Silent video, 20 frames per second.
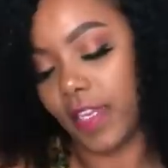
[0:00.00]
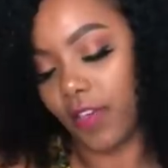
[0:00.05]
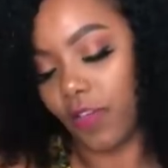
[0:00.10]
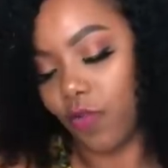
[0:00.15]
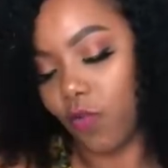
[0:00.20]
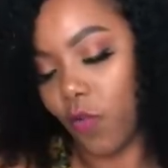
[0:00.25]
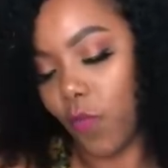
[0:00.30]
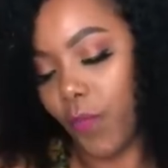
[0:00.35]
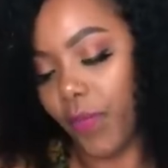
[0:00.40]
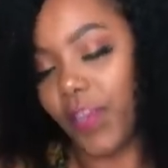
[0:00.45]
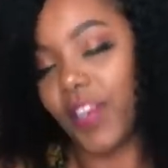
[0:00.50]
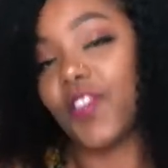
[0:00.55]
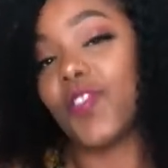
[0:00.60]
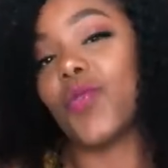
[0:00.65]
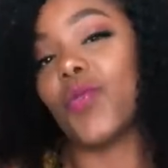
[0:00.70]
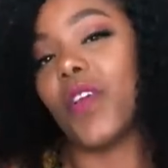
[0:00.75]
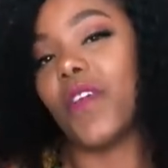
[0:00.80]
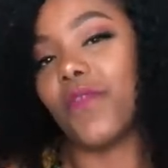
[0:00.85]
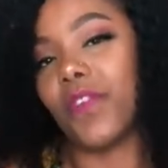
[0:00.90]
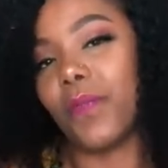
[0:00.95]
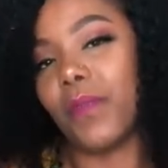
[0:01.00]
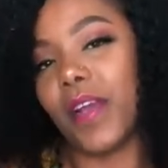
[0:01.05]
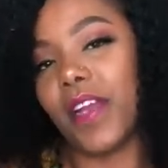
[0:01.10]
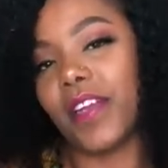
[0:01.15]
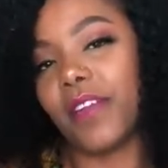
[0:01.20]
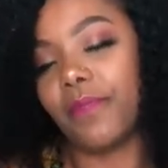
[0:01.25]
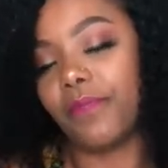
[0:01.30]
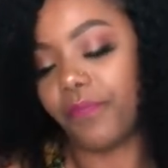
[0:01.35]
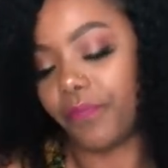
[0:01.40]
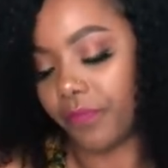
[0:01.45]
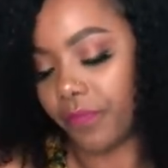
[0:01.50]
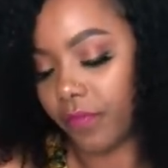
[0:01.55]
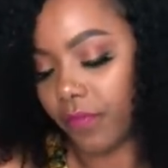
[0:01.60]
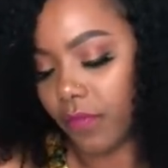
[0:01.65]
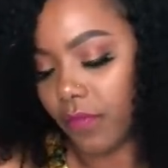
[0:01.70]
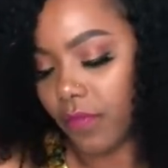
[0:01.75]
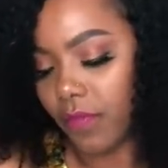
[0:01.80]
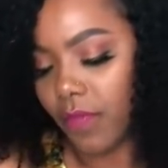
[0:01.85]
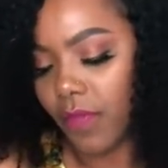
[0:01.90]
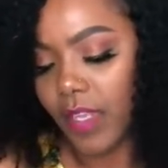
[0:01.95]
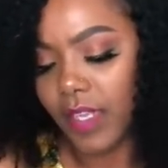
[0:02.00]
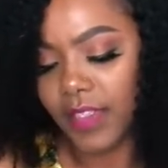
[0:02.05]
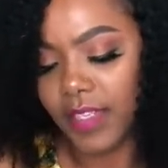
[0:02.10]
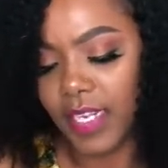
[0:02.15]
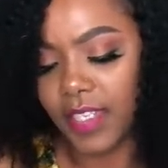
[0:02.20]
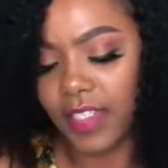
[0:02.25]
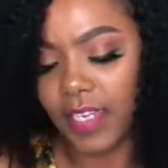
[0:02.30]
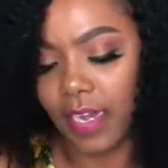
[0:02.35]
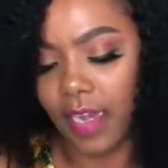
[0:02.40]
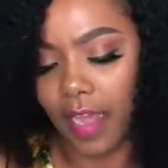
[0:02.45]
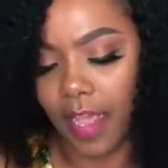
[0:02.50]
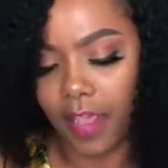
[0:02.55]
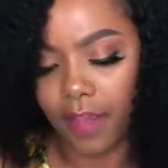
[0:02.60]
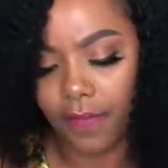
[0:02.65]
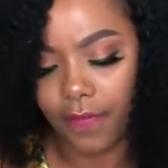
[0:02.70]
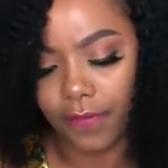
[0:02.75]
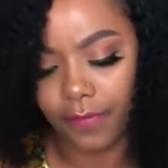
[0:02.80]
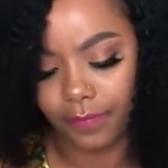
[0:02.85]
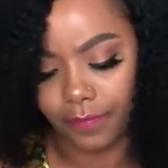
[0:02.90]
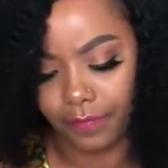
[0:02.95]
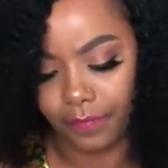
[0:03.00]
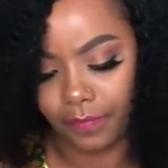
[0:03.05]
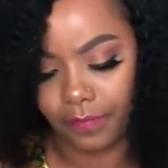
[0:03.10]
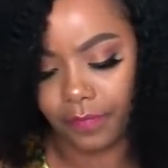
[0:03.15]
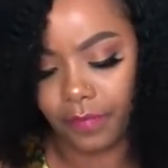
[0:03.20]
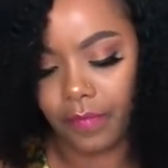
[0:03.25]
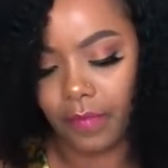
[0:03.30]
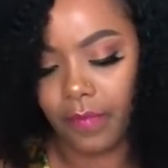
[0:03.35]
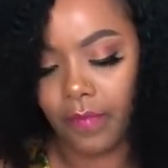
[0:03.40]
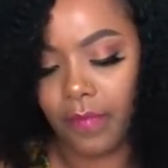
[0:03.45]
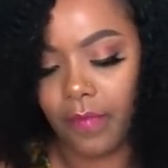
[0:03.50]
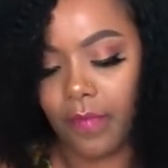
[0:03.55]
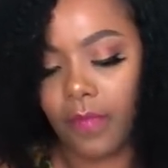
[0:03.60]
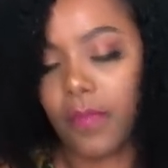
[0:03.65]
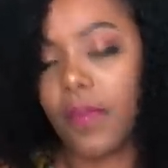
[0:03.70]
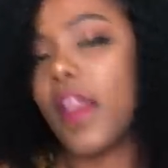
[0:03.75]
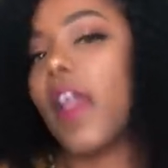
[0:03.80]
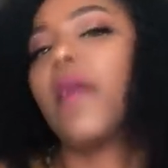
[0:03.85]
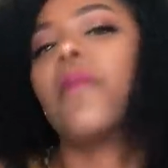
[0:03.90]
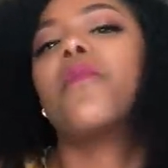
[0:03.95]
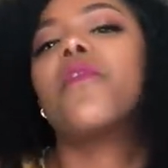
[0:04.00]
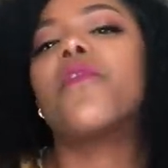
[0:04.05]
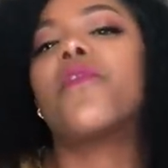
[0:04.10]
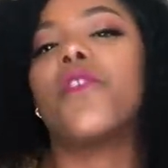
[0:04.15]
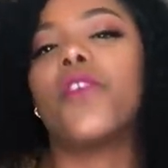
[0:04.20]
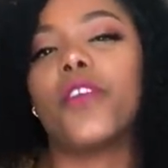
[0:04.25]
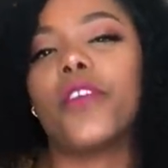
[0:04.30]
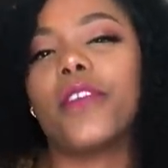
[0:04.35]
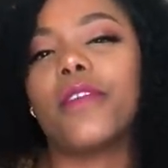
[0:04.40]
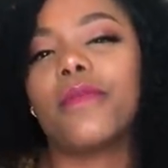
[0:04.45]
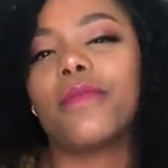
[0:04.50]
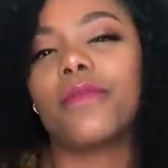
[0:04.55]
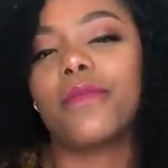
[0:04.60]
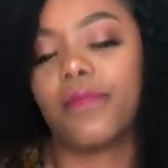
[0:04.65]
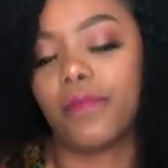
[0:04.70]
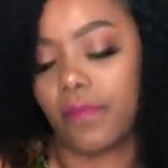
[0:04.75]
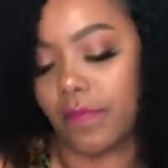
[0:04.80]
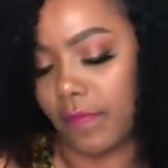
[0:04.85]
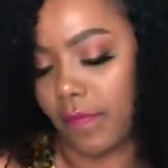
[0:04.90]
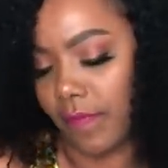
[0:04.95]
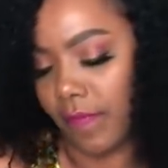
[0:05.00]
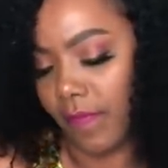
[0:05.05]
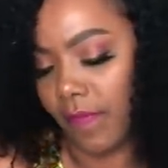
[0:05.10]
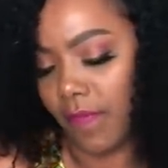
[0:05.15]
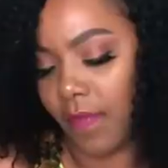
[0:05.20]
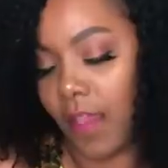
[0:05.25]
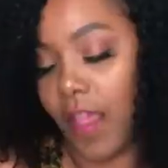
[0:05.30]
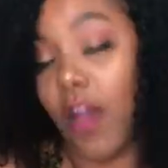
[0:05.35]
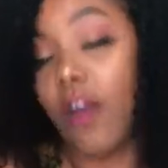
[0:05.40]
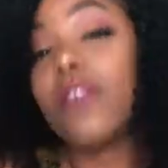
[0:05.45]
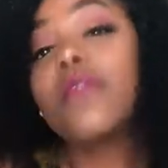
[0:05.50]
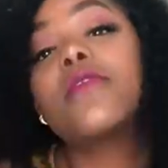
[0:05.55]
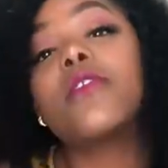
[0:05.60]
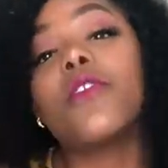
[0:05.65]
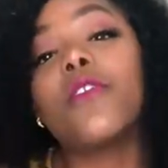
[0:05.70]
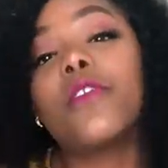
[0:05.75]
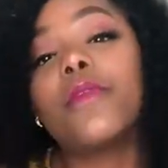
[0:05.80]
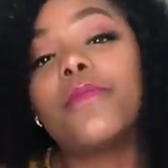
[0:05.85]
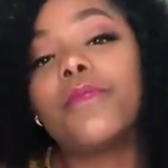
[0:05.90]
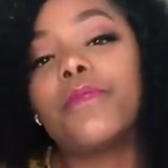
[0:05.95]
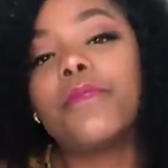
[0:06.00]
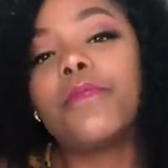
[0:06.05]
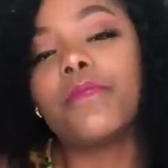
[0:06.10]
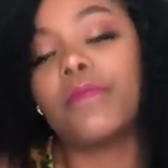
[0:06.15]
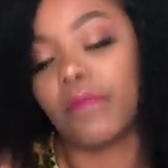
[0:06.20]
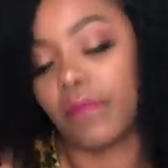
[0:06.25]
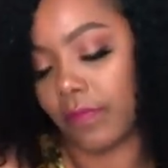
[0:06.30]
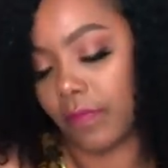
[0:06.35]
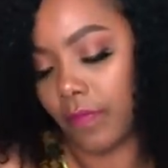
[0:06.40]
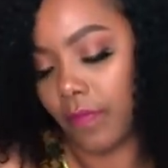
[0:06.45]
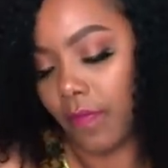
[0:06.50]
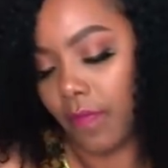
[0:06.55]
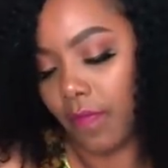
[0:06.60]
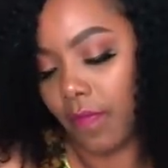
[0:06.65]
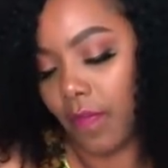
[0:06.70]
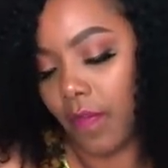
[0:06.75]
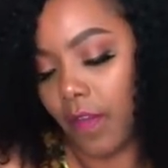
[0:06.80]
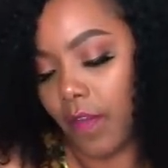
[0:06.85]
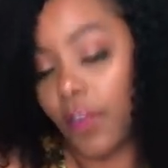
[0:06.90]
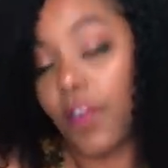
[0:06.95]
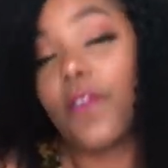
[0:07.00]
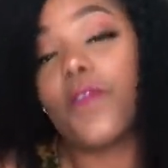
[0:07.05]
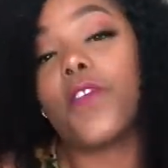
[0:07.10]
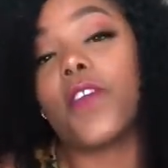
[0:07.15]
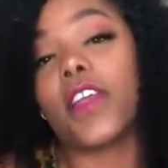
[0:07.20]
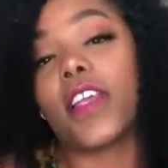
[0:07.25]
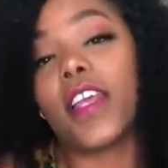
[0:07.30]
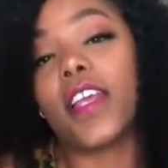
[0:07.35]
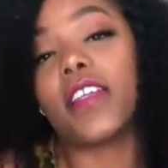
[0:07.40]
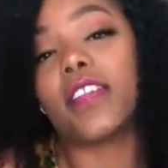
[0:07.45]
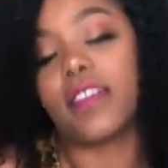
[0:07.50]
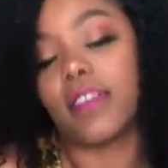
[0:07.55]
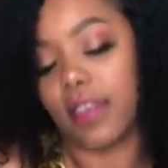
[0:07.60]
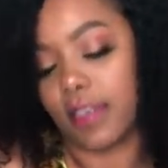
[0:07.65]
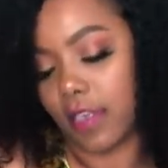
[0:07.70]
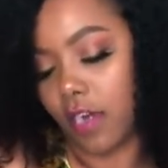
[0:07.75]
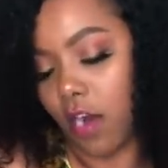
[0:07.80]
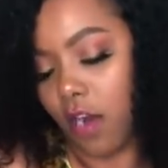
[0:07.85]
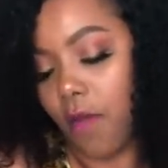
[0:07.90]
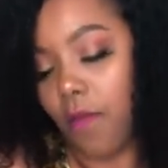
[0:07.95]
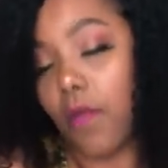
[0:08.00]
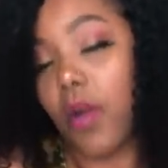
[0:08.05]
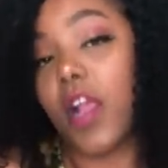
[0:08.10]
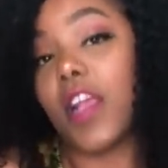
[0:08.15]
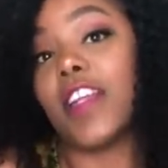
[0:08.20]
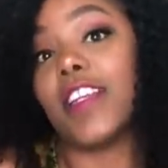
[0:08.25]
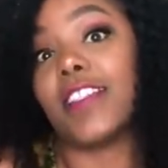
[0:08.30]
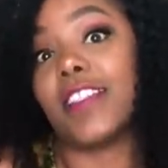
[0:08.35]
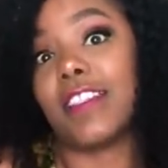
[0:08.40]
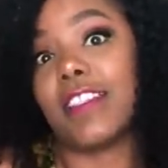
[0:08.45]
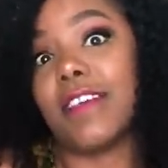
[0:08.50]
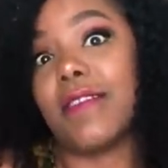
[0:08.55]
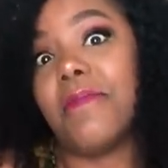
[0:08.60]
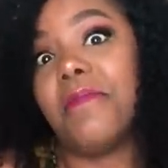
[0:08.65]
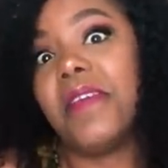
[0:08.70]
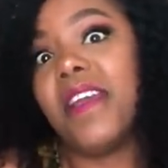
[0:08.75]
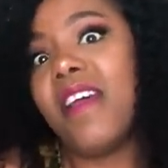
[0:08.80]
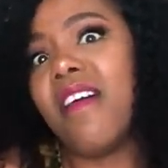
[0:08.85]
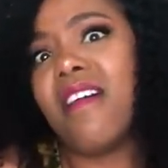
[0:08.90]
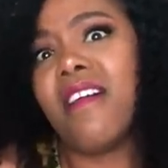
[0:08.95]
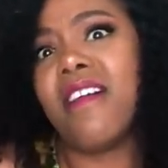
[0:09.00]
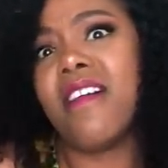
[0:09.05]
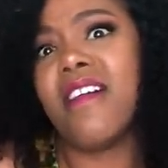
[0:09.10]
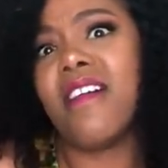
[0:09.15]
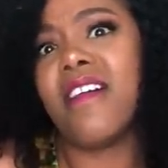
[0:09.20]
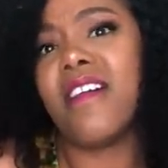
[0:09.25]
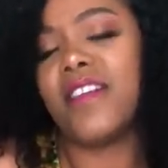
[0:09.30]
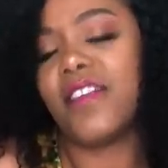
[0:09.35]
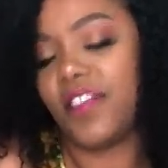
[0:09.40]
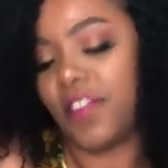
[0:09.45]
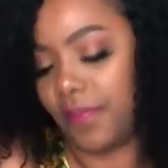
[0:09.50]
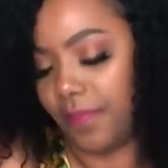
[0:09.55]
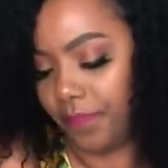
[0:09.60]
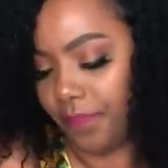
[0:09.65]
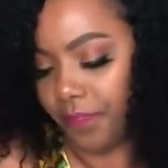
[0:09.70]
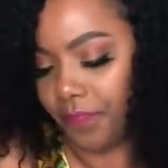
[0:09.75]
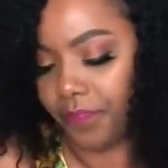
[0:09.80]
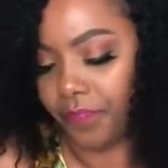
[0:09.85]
then go preach to everybody. Touch a life and move on. Also, don't forget that karma is a bitch.